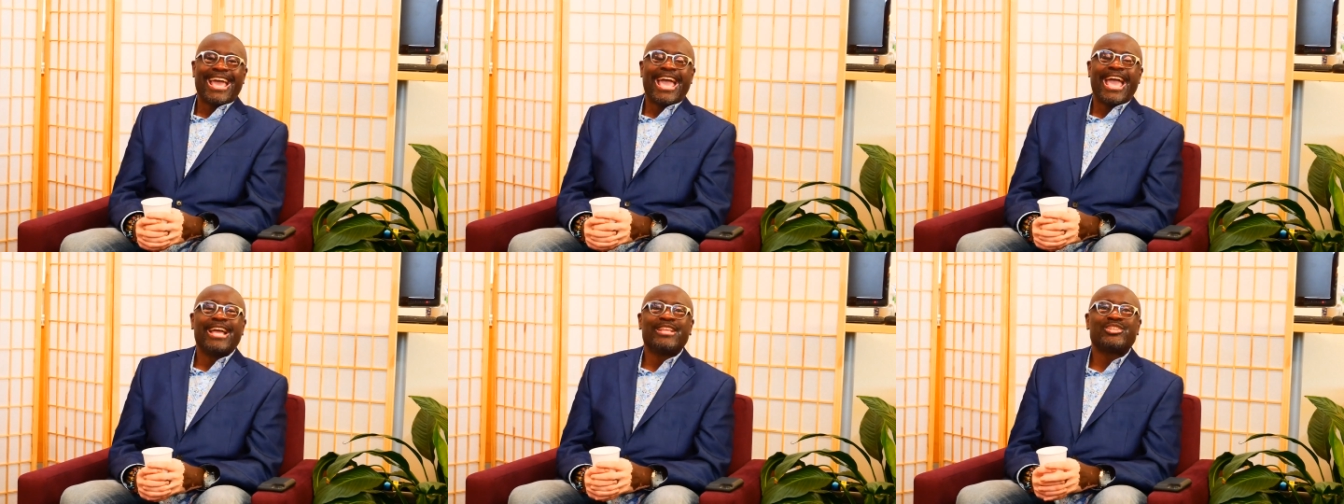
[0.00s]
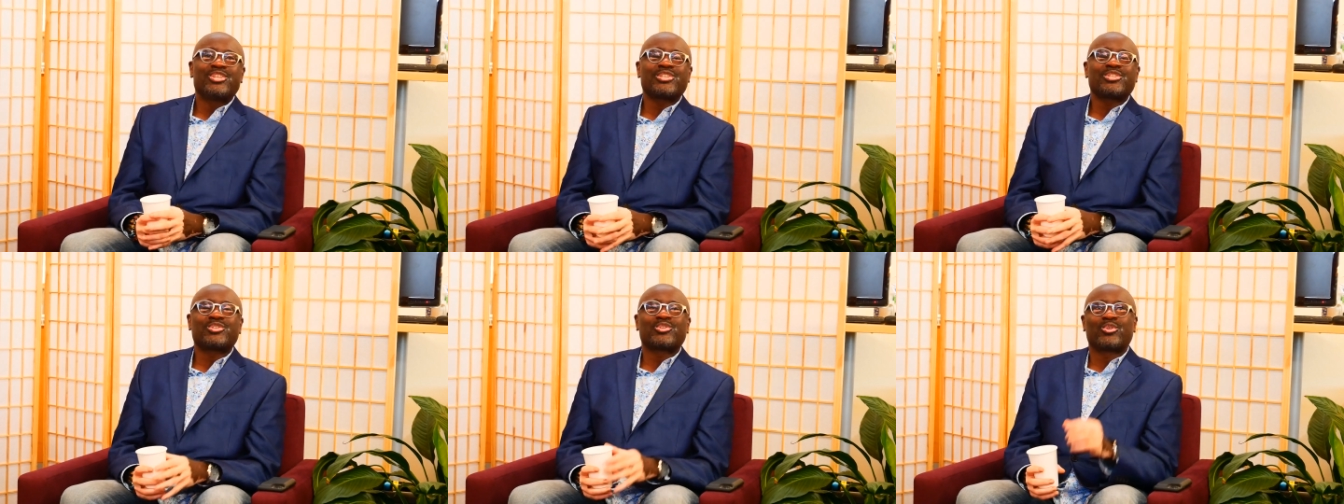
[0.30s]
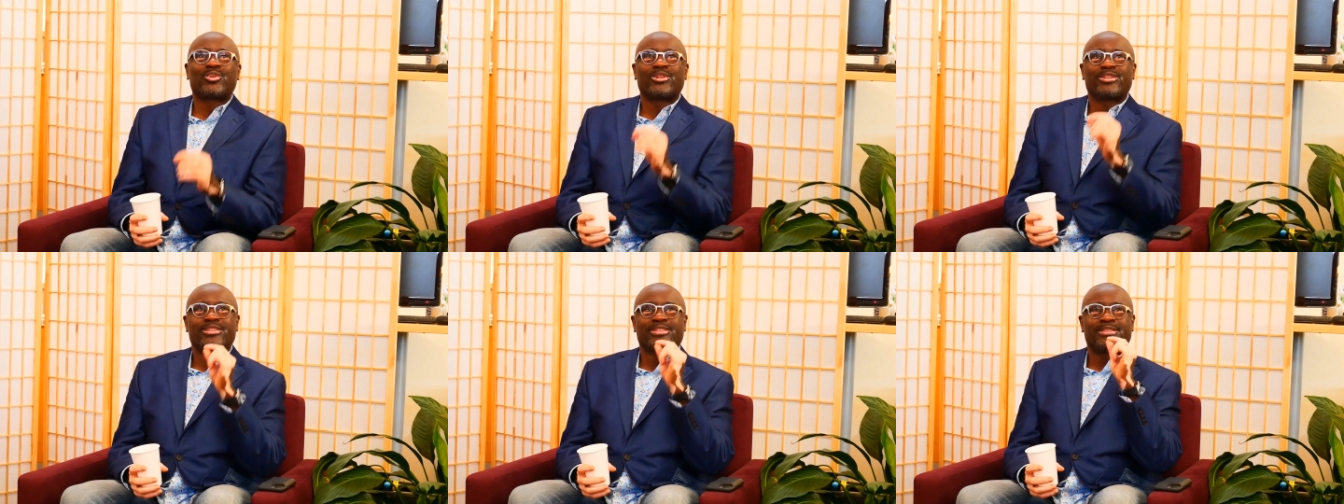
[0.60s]
and just
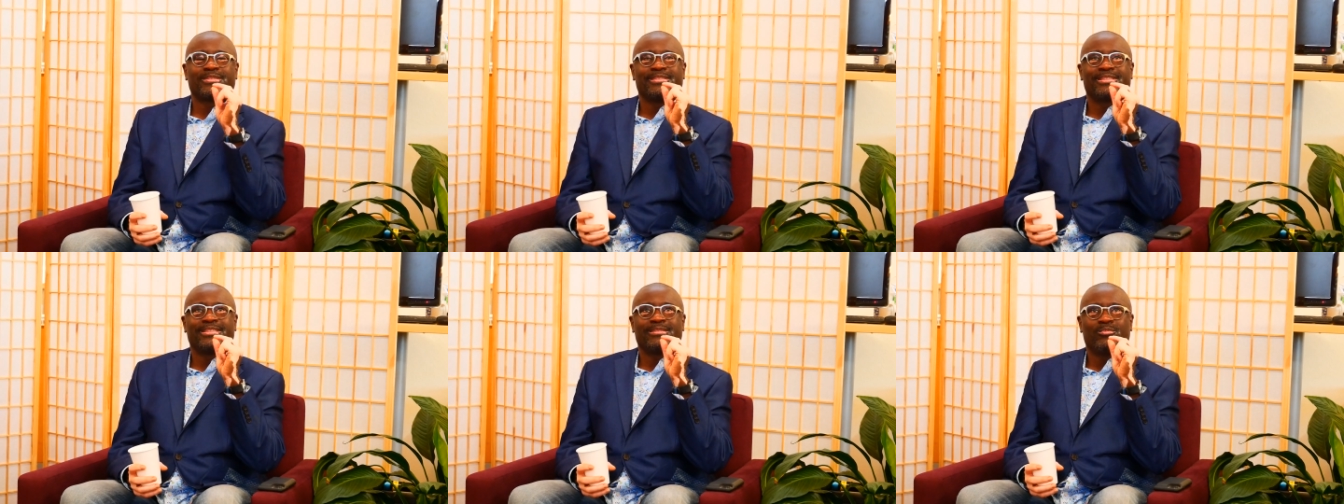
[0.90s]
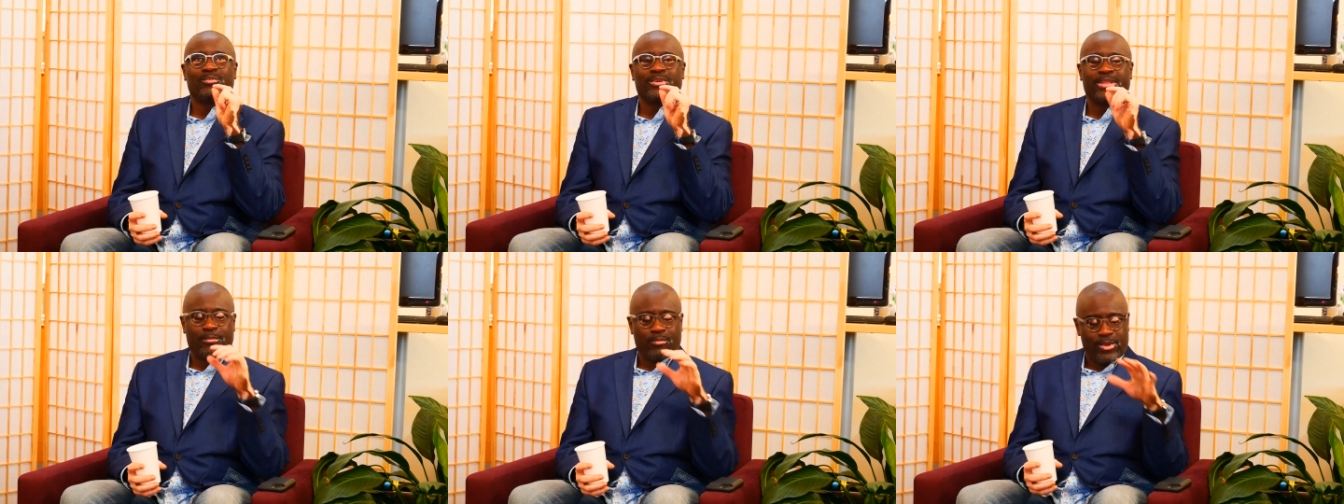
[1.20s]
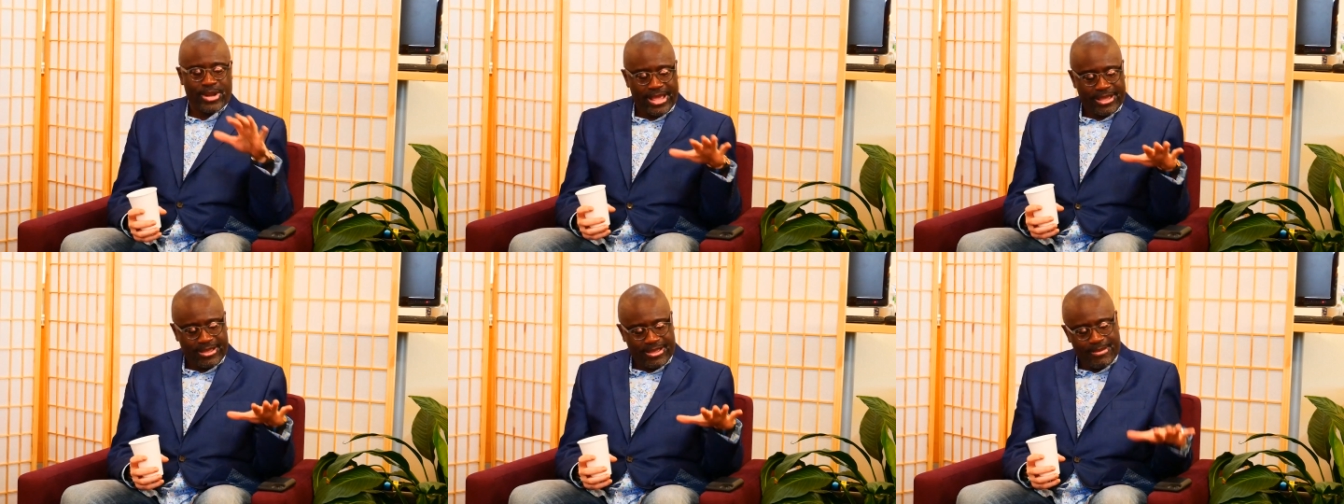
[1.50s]
so that
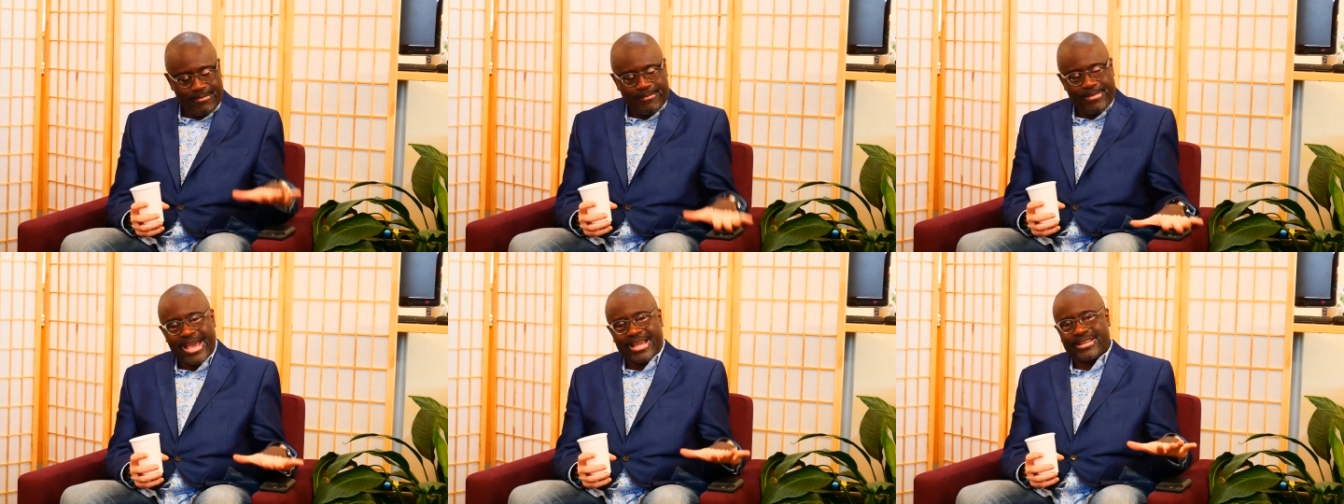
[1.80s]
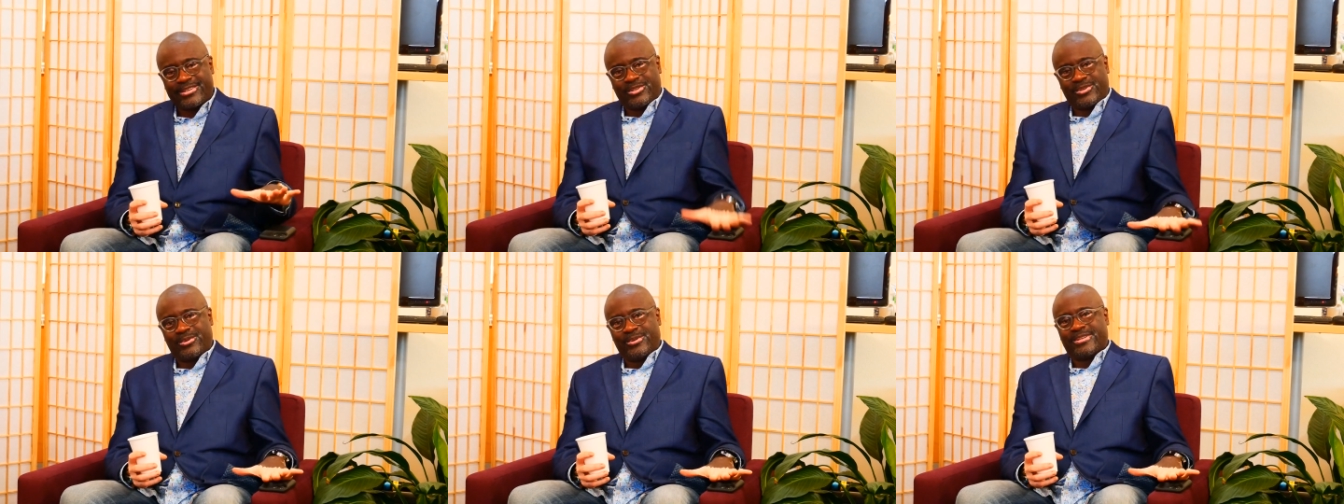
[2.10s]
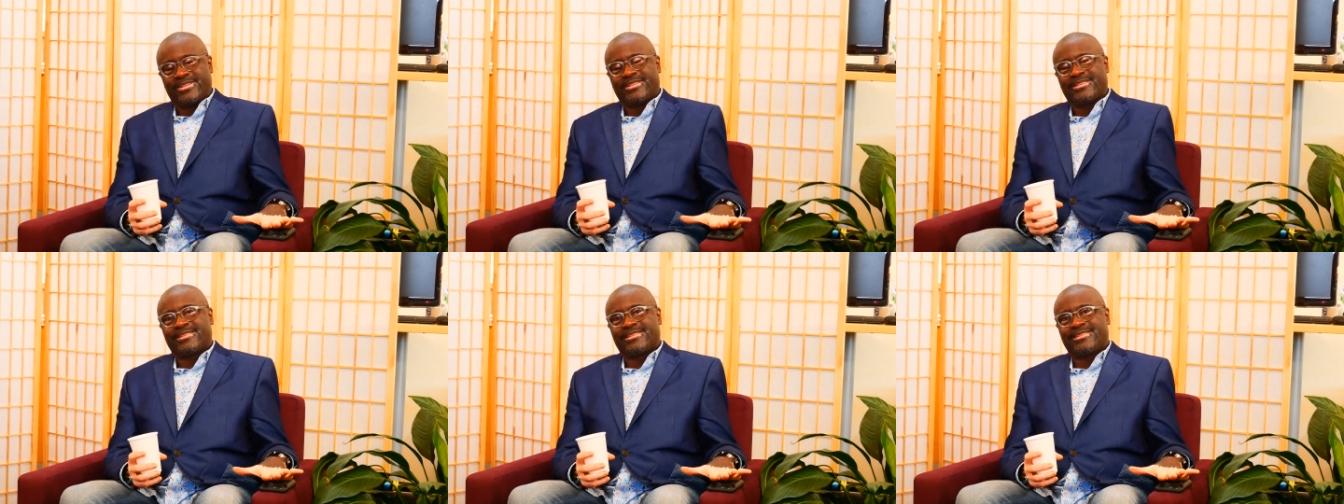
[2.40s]
when I come back to
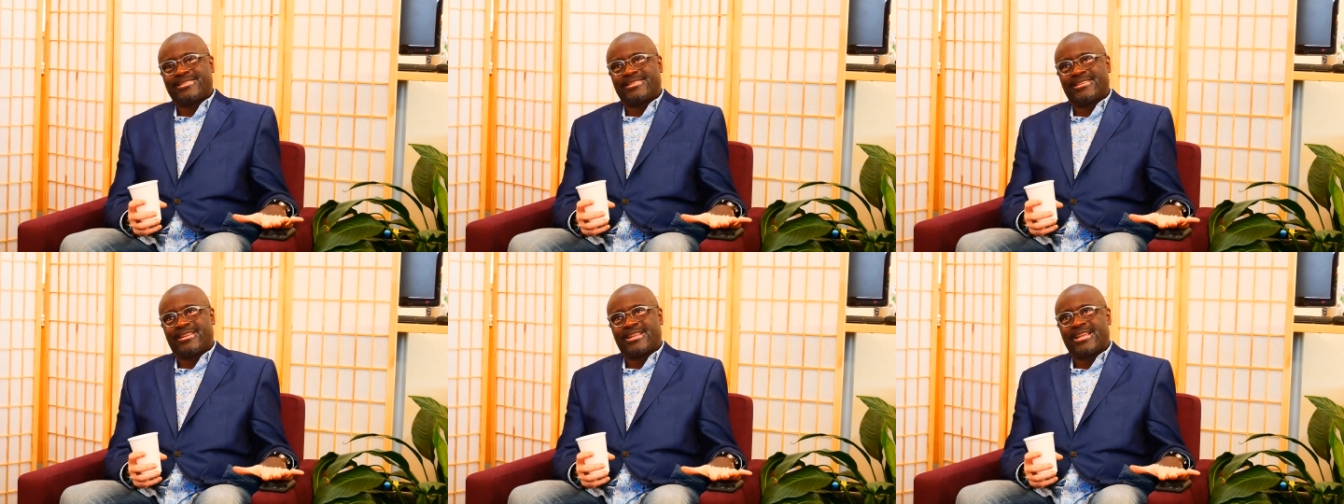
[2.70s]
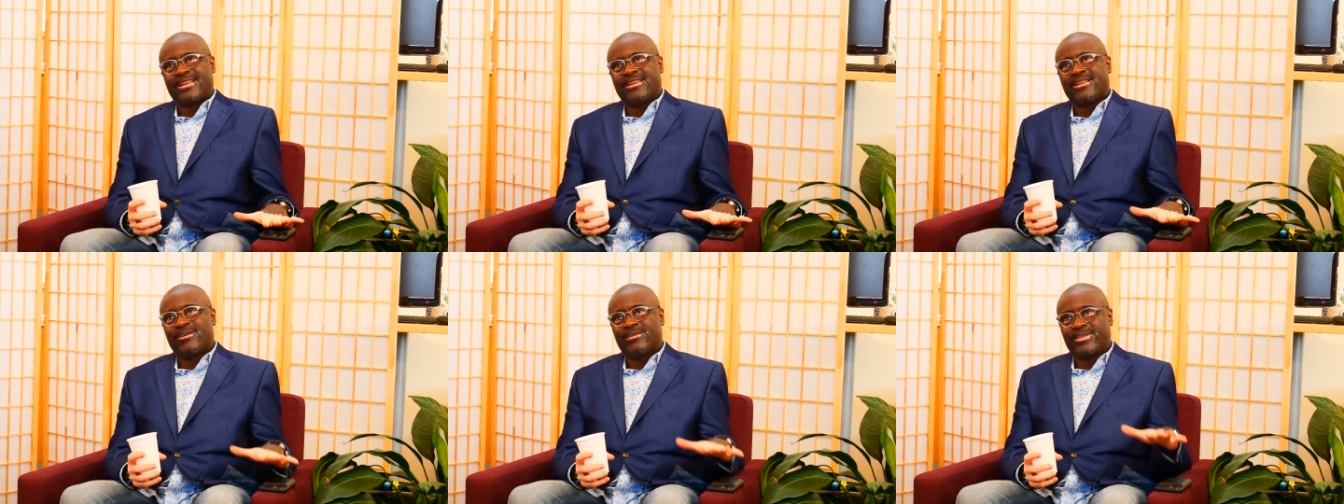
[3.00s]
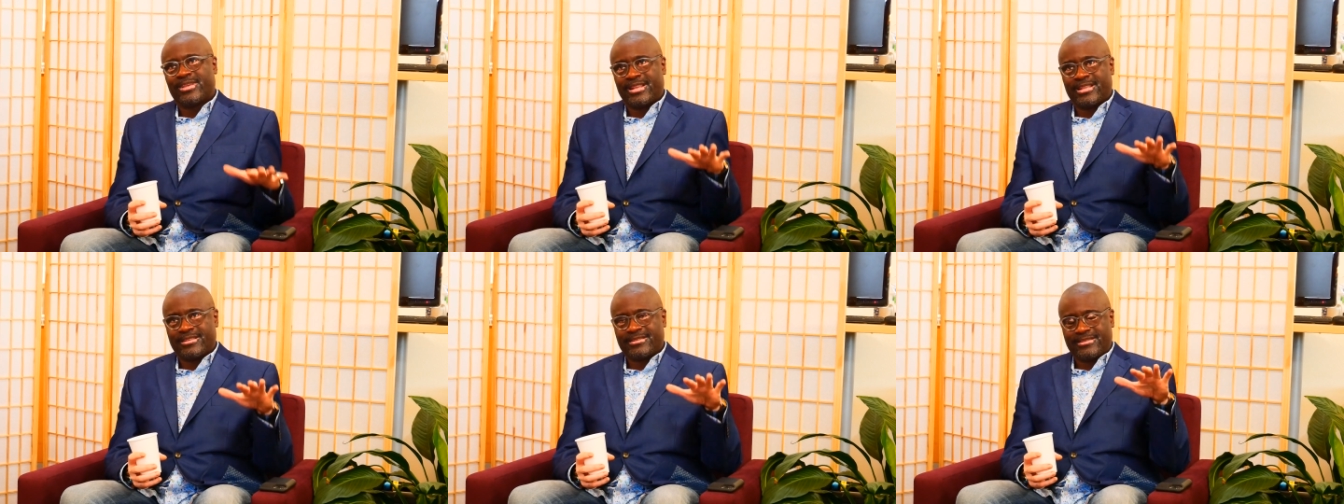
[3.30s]
it, that I know
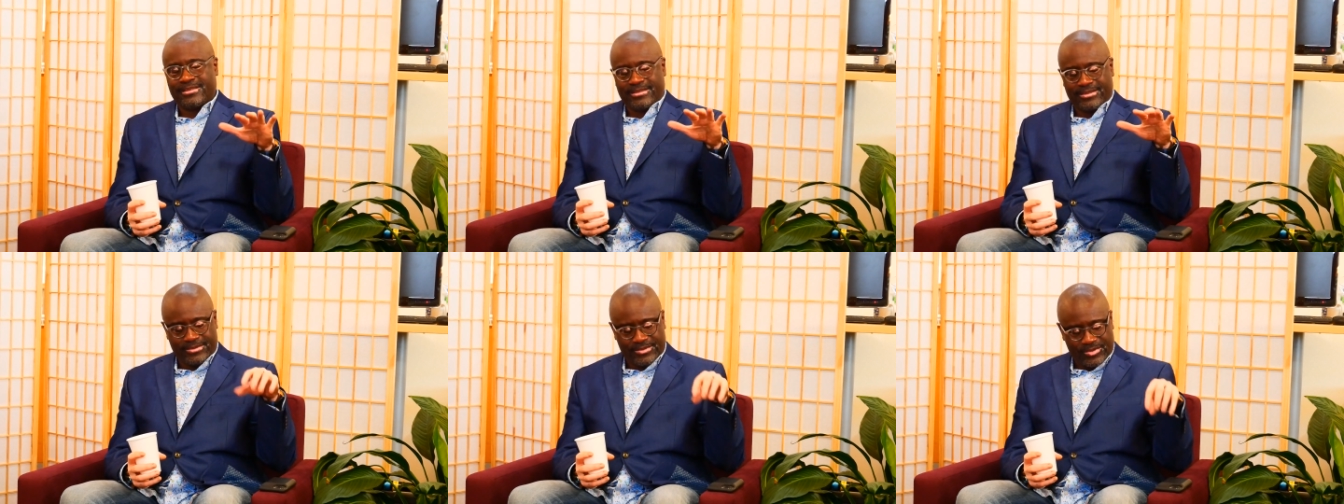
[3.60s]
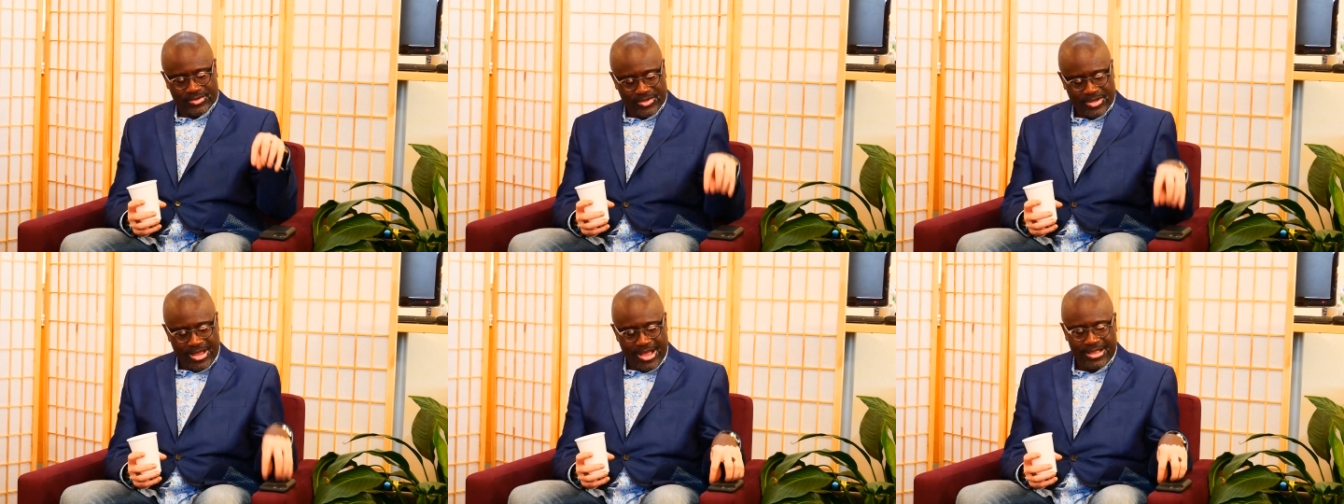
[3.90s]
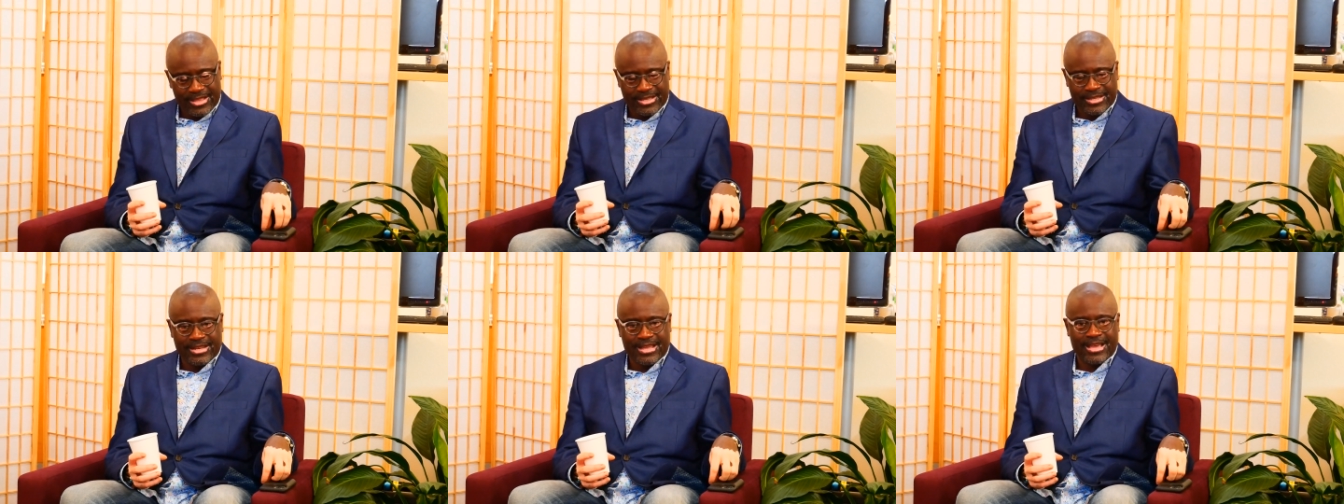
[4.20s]
that it's
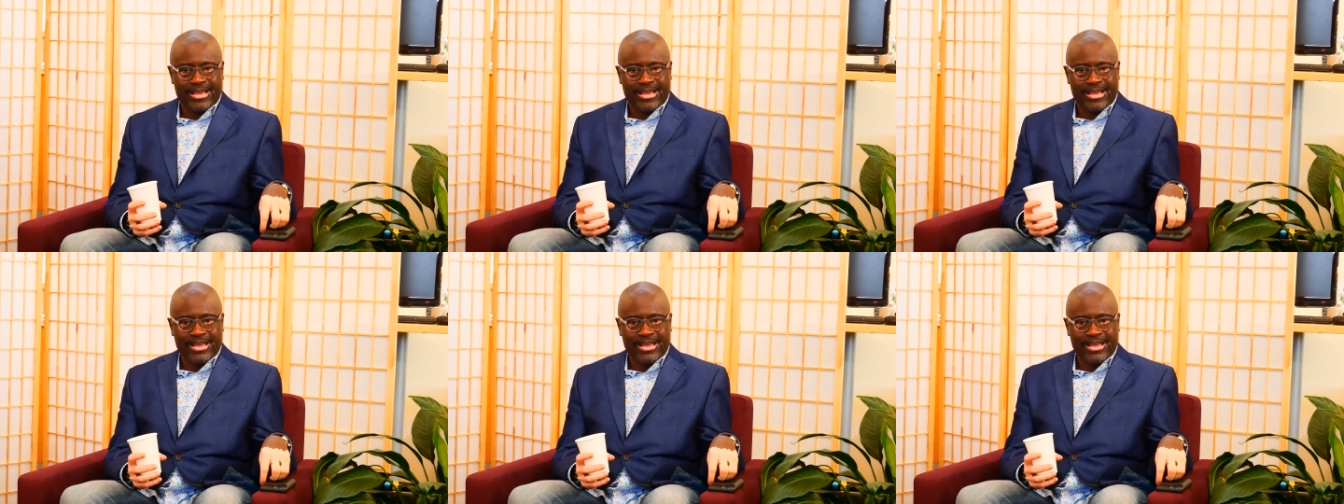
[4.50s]
solid.